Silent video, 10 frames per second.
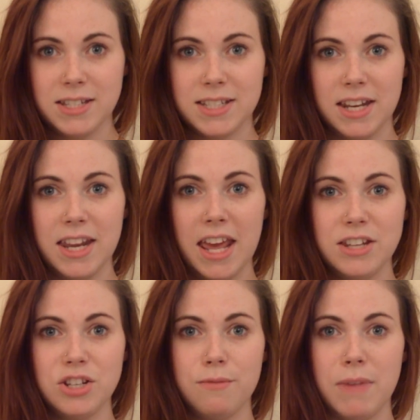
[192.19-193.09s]
Skin
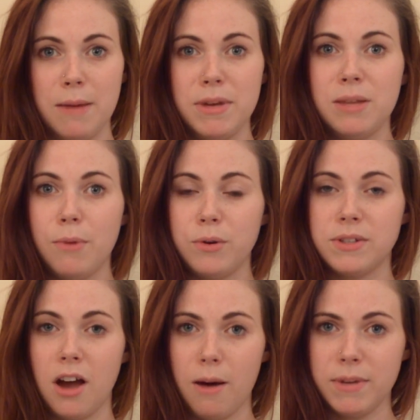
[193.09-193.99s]
cancer may be the
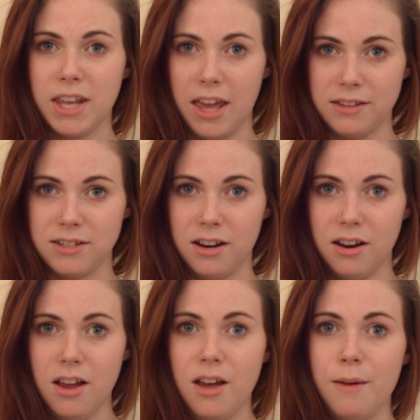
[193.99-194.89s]
most common
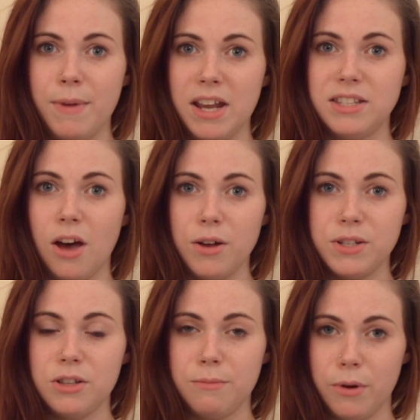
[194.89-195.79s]
cancer, but it's
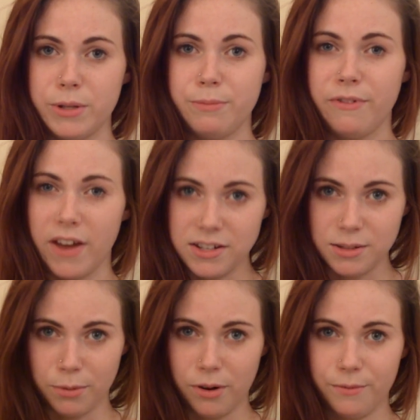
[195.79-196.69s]
also the most
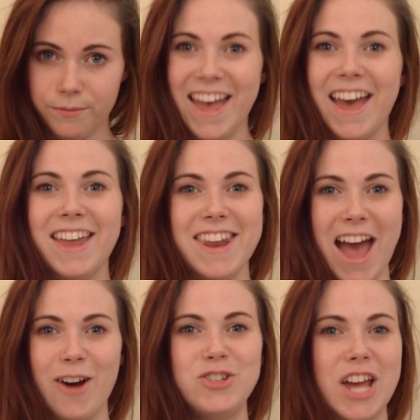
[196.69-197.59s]
preventable. And
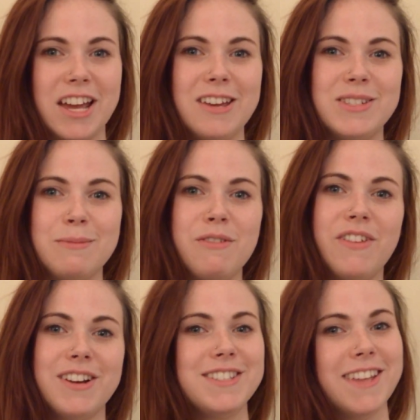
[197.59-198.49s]
now check out some of
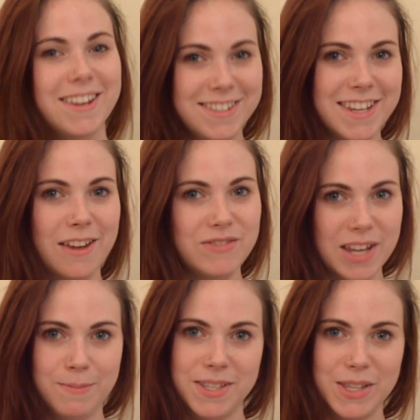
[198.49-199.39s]
our sun-safe
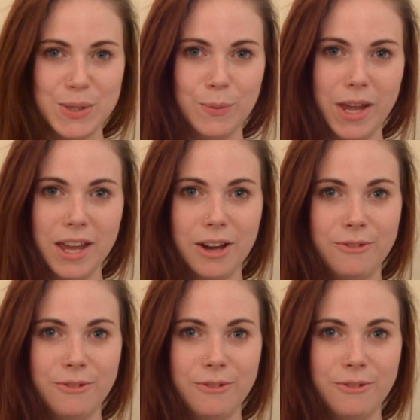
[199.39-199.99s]
tips this week.